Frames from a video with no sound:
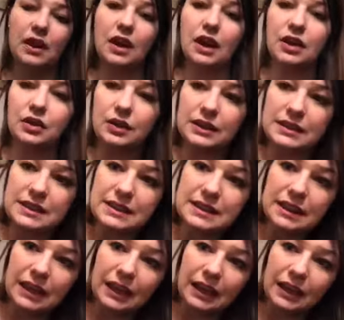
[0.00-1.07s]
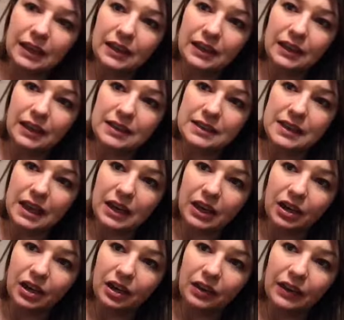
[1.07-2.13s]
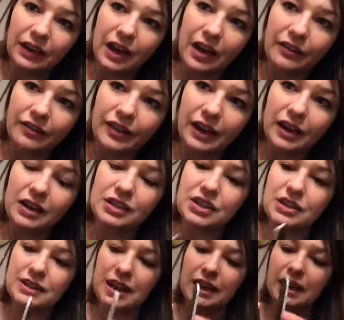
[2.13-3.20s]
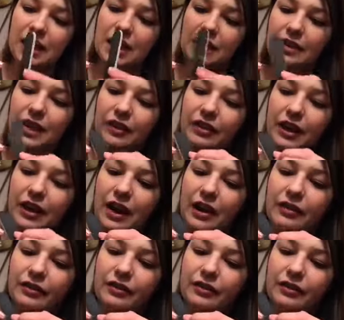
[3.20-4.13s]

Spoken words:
And you can see it's kind of curling off there. It's just kind of cutting that right off.